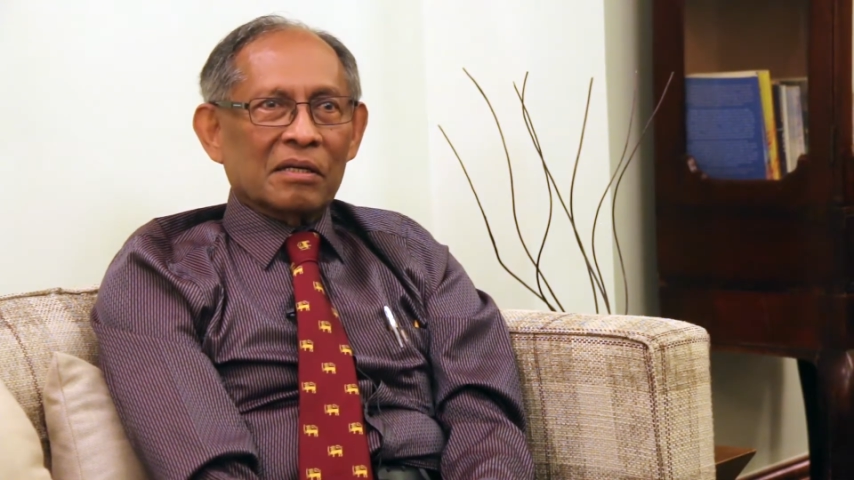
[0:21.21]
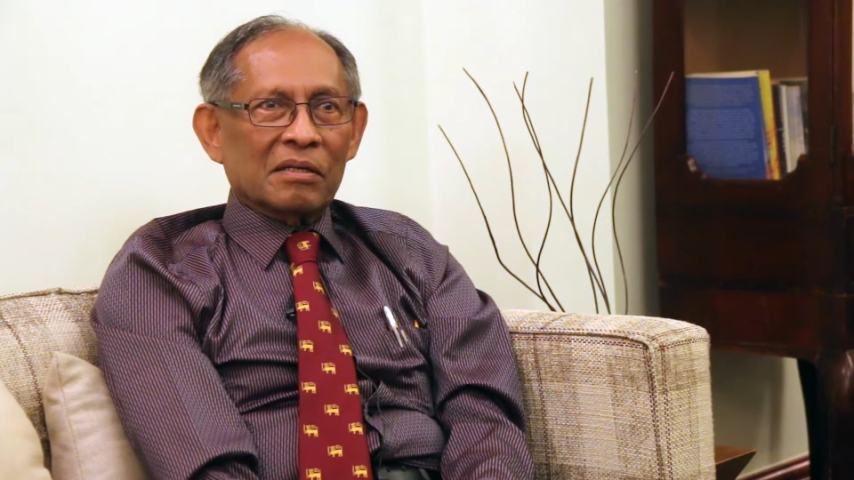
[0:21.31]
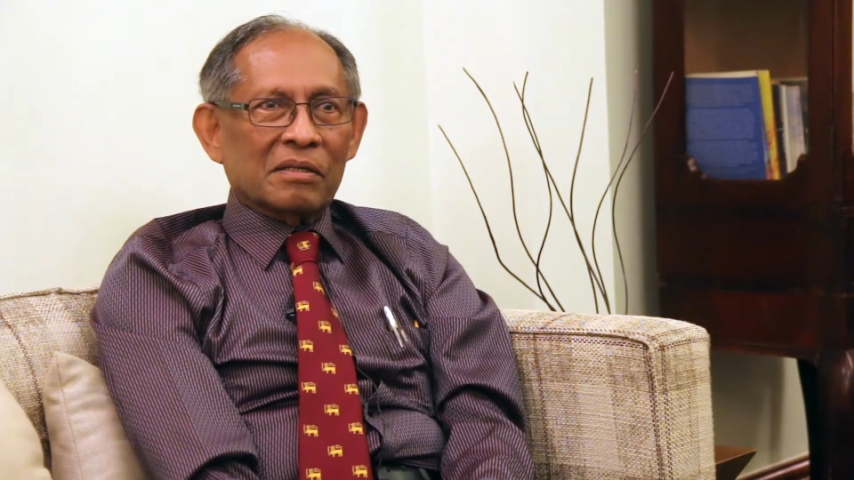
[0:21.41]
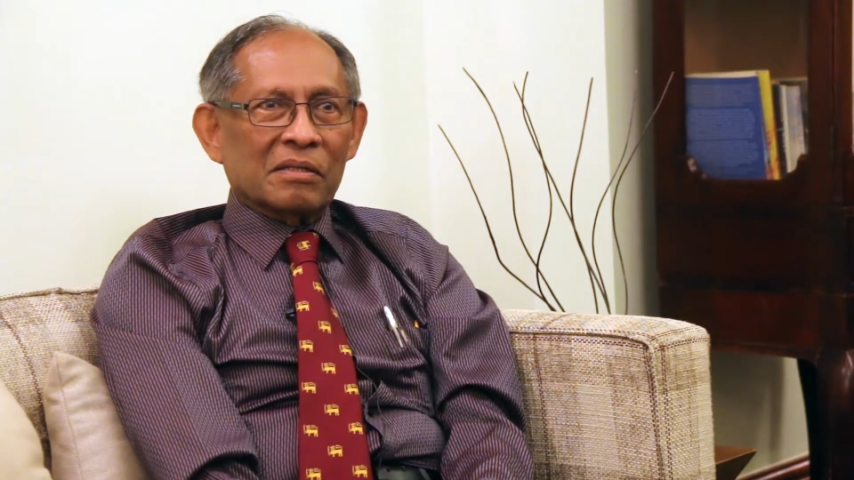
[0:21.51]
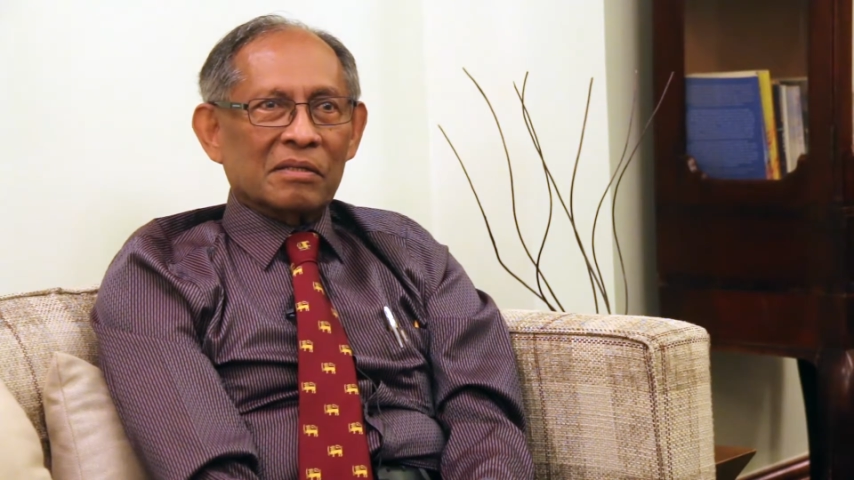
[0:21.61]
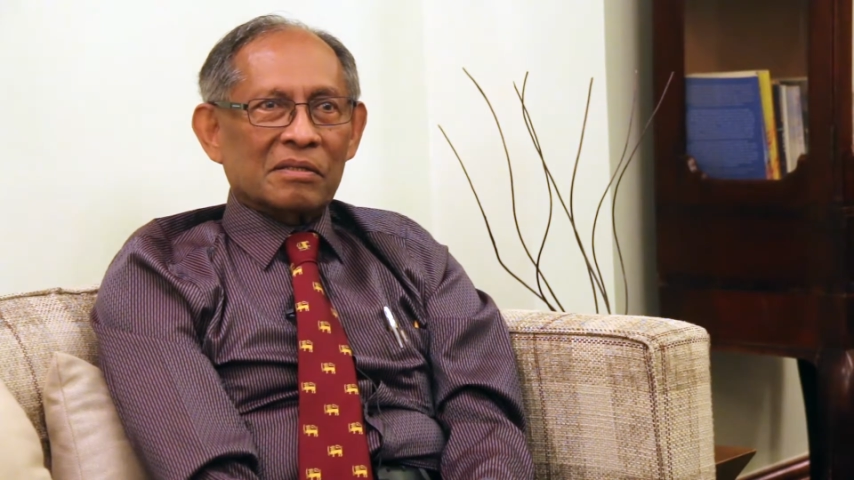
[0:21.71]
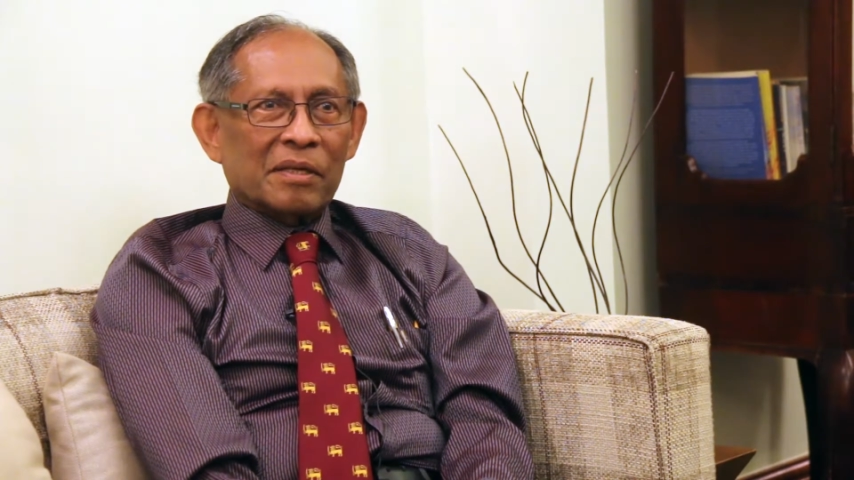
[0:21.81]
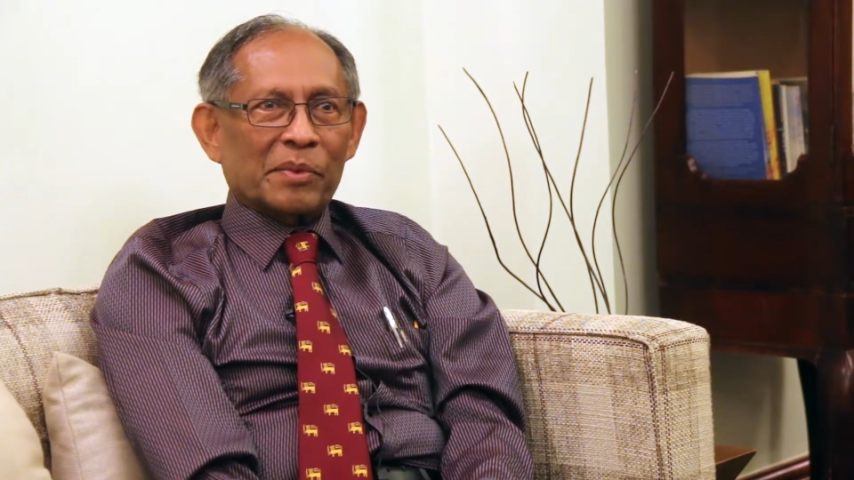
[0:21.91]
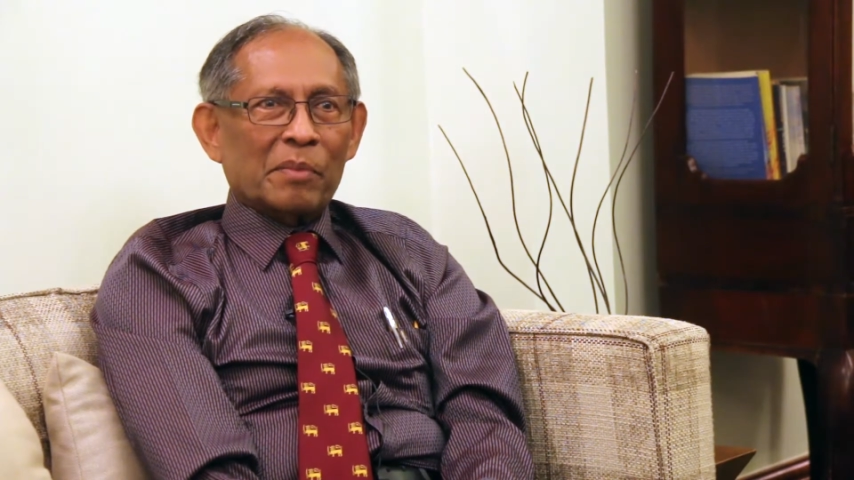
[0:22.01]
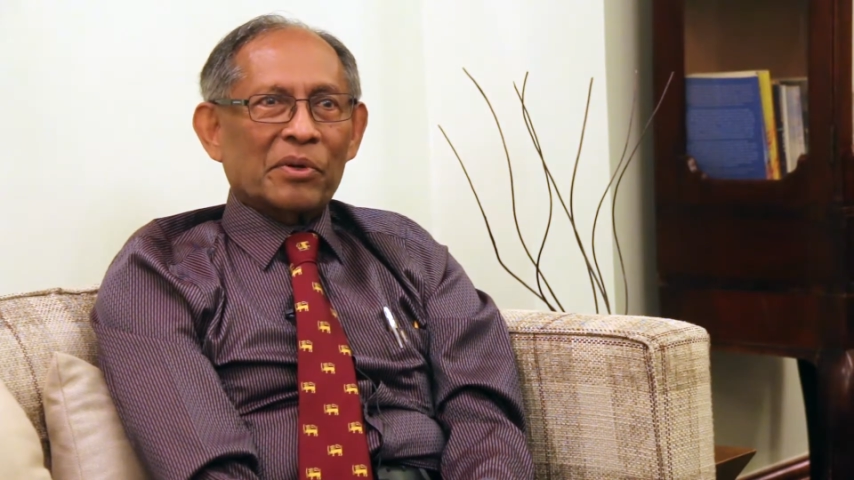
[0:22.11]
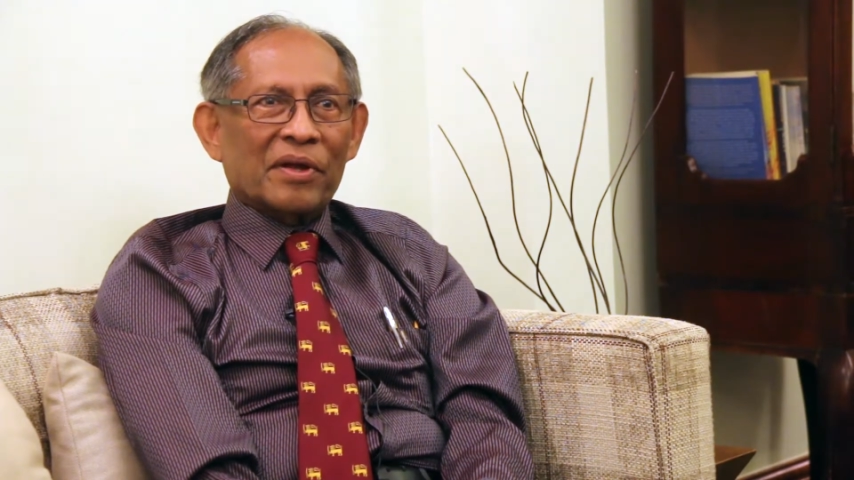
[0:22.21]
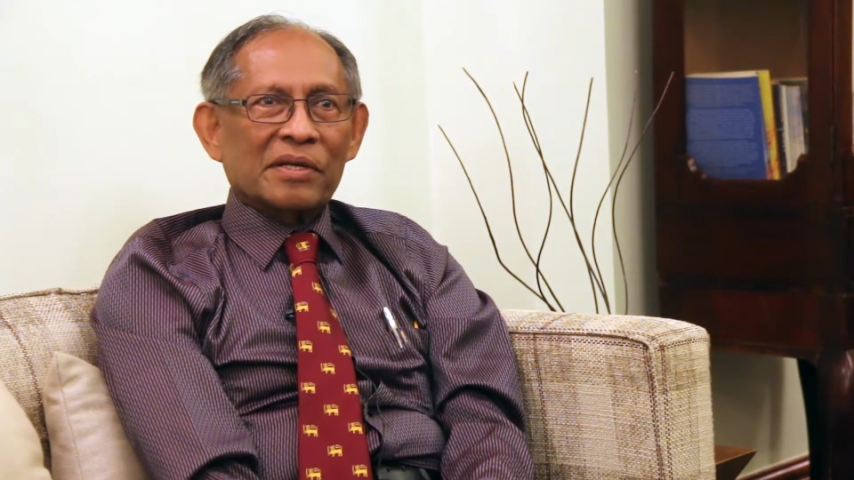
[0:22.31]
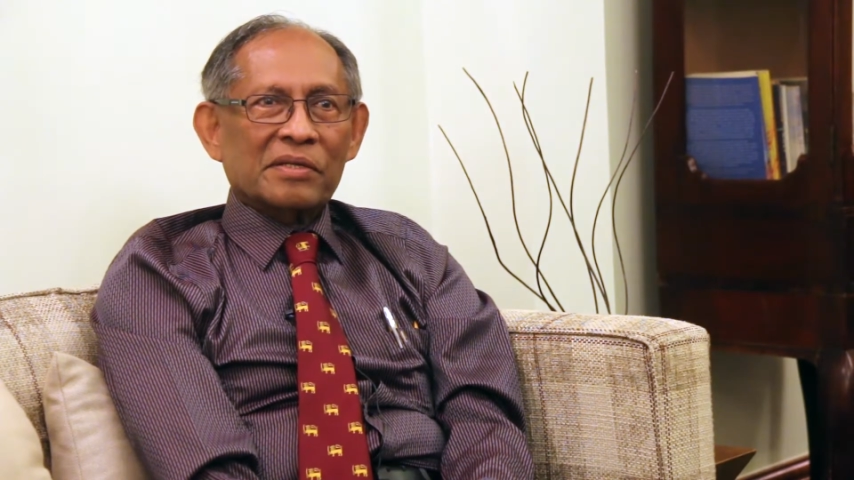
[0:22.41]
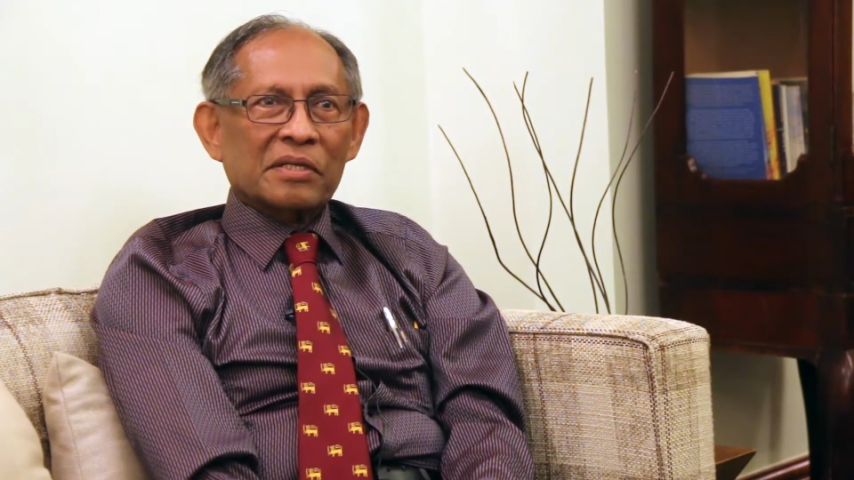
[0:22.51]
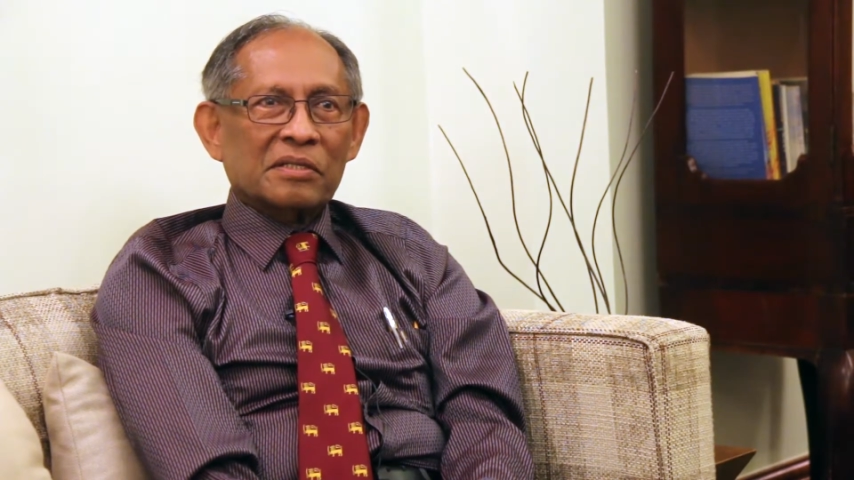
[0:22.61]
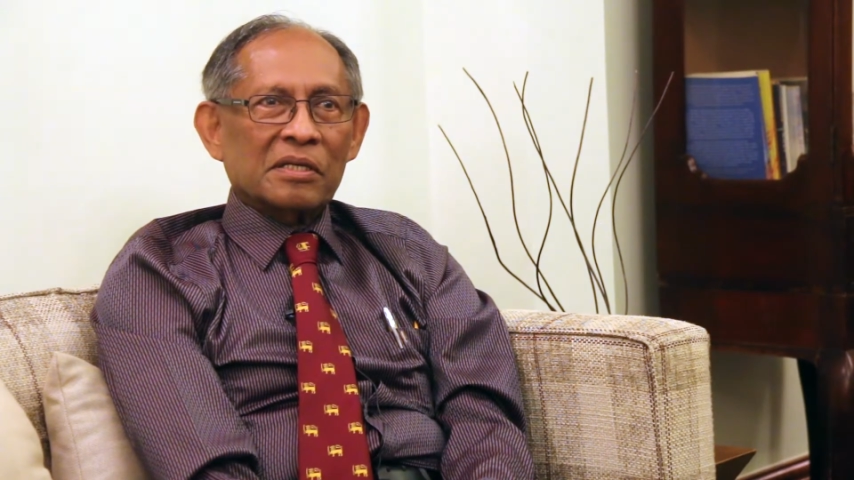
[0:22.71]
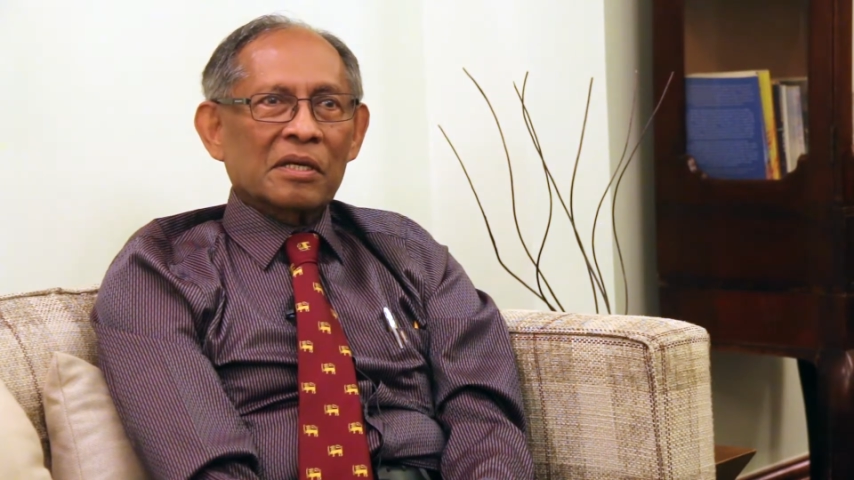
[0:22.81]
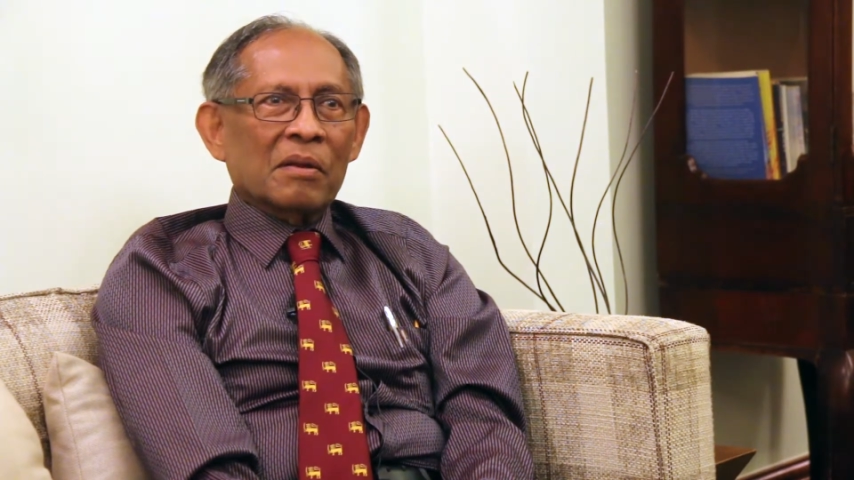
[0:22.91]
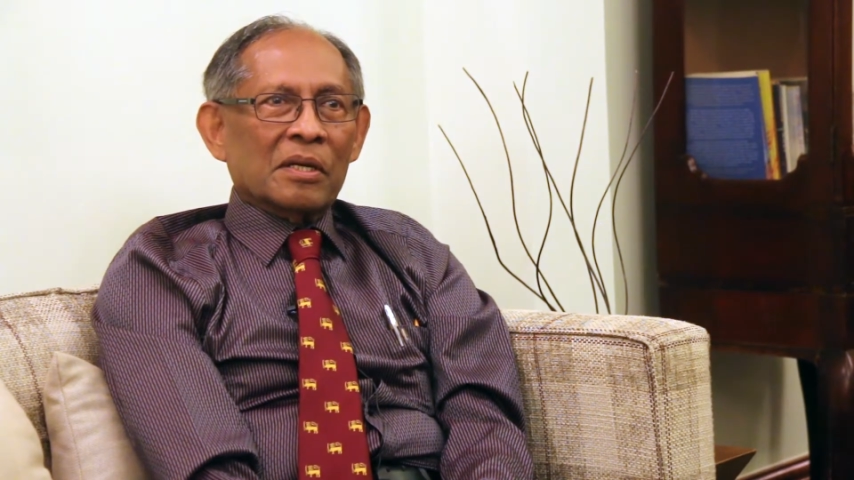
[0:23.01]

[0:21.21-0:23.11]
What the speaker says: in September 1960.